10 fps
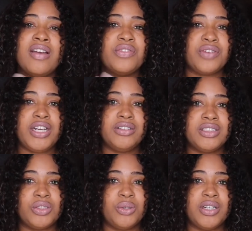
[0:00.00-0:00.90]
fragrance
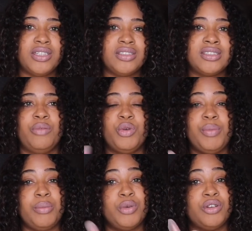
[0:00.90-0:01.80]
oils.
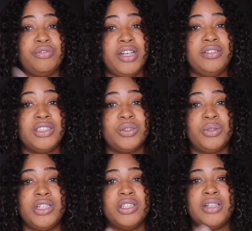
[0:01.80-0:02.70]
Remember, a fragrance
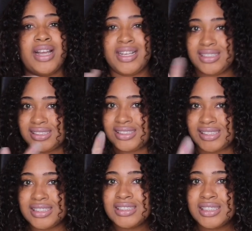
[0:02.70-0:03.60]
oil is a
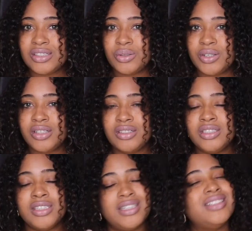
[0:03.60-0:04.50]
scented
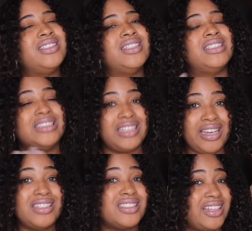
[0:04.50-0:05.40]
oil. It doesn't
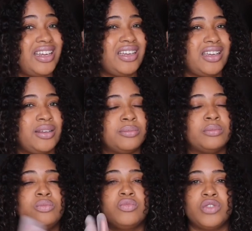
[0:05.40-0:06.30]
taste like it.
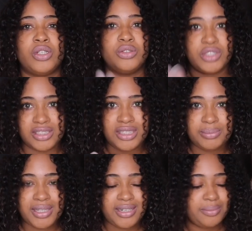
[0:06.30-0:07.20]
So just keep
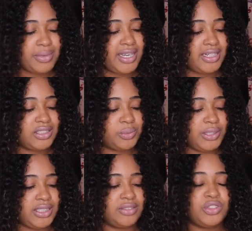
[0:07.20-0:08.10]
that in mind. It's what
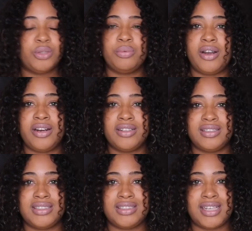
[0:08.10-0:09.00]
gives your product
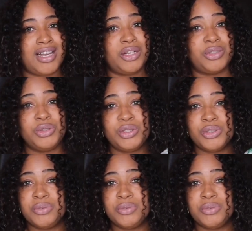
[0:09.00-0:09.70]
the scent. Go do your